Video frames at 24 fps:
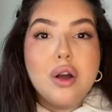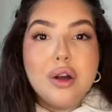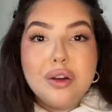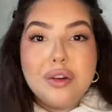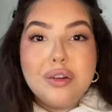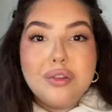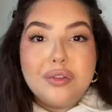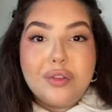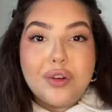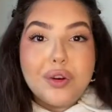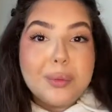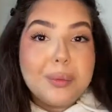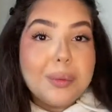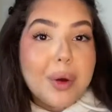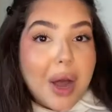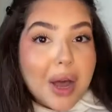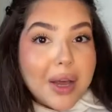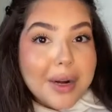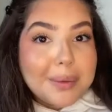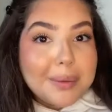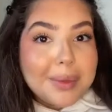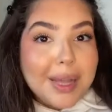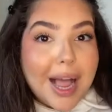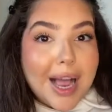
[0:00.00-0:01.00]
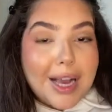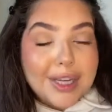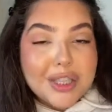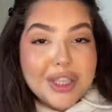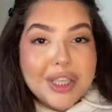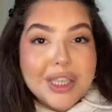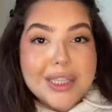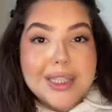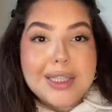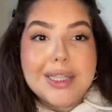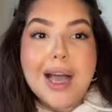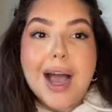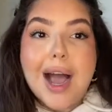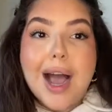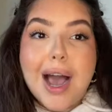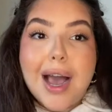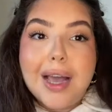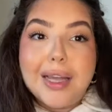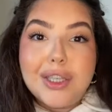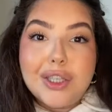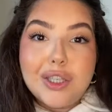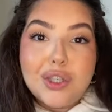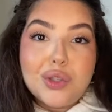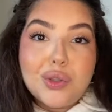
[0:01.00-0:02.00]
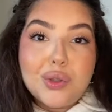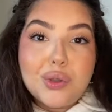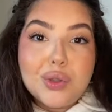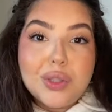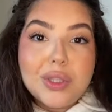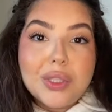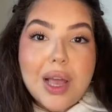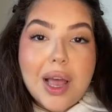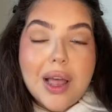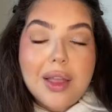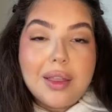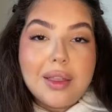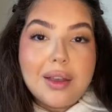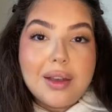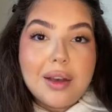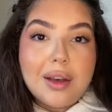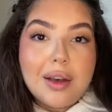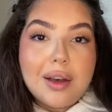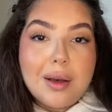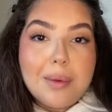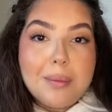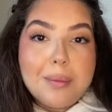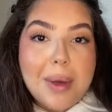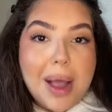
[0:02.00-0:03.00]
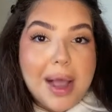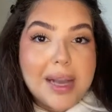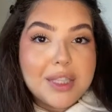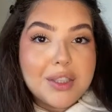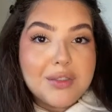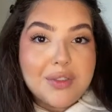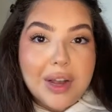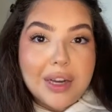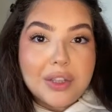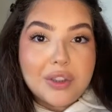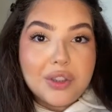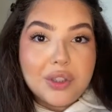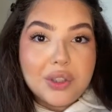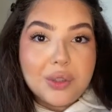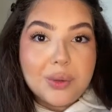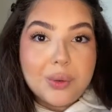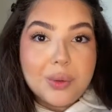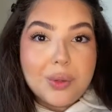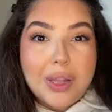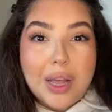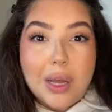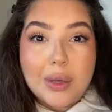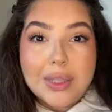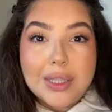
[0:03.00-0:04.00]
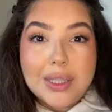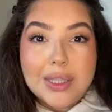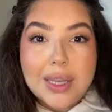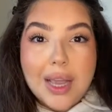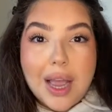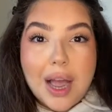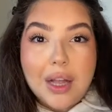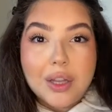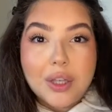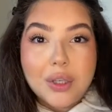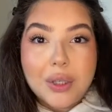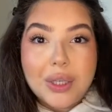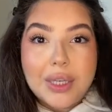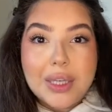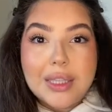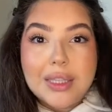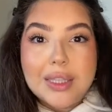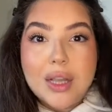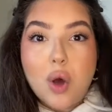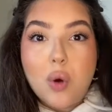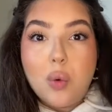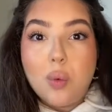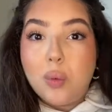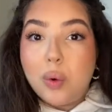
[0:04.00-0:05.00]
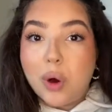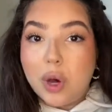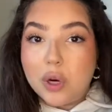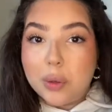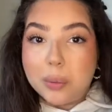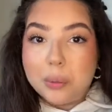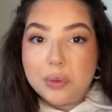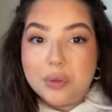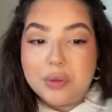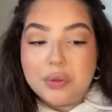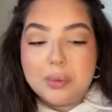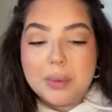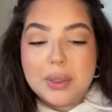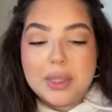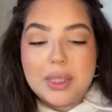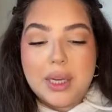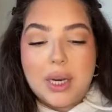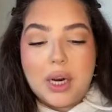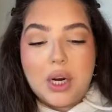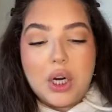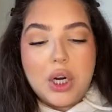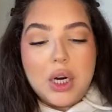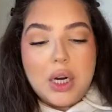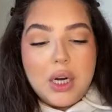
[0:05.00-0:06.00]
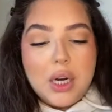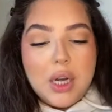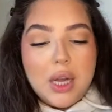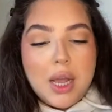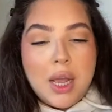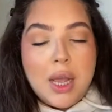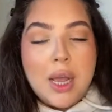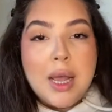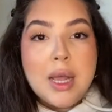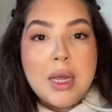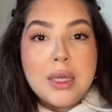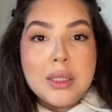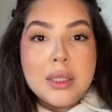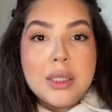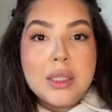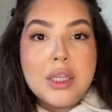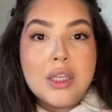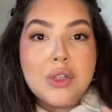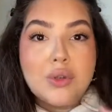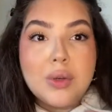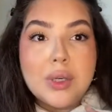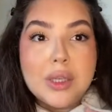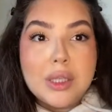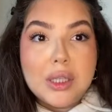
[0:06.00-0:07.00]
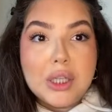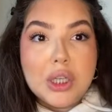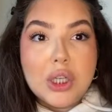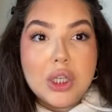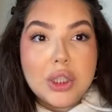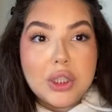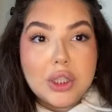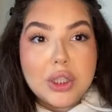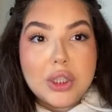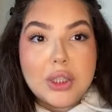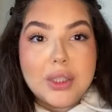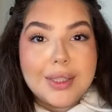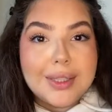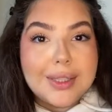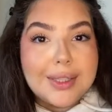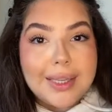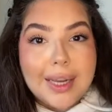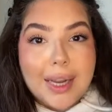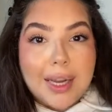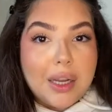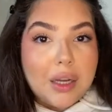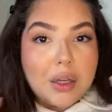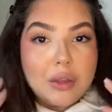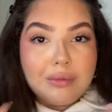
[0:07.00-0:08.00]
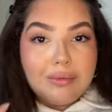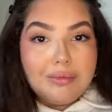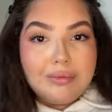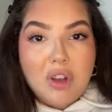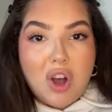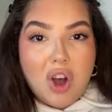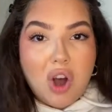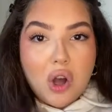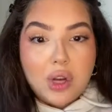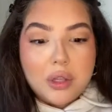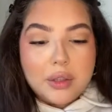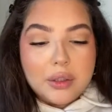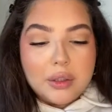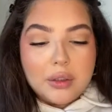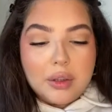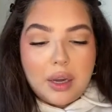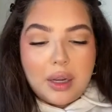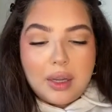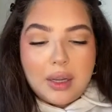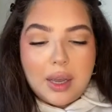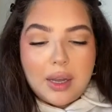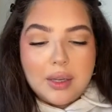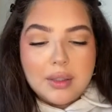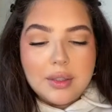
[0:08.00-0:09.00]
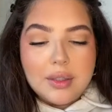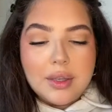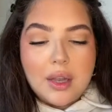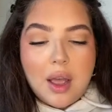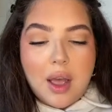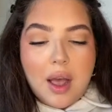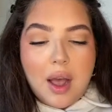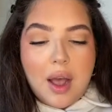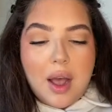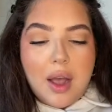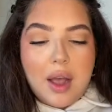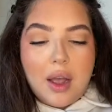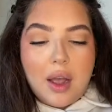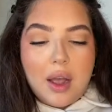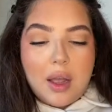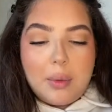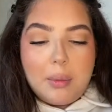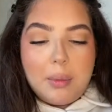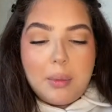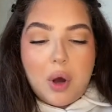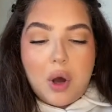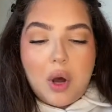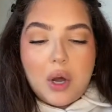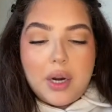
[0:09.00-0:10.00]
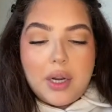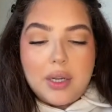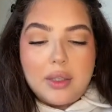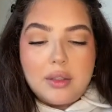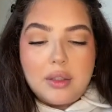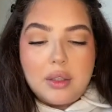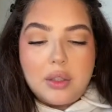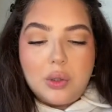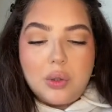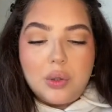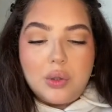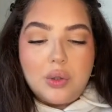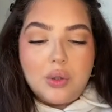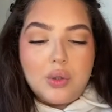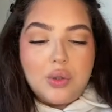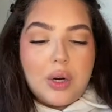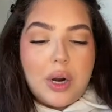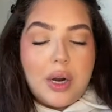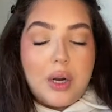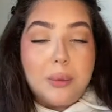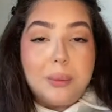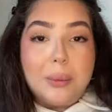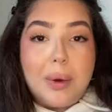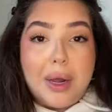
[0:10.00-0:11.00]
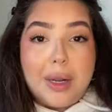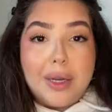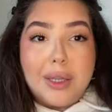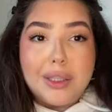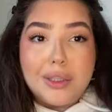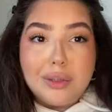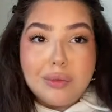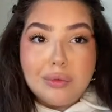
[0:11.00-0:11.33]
For bottom lashes, I use the Max Factor 2000 calories waterproof mascara, and this is really good just to stay on, I guess. I bought it to try on my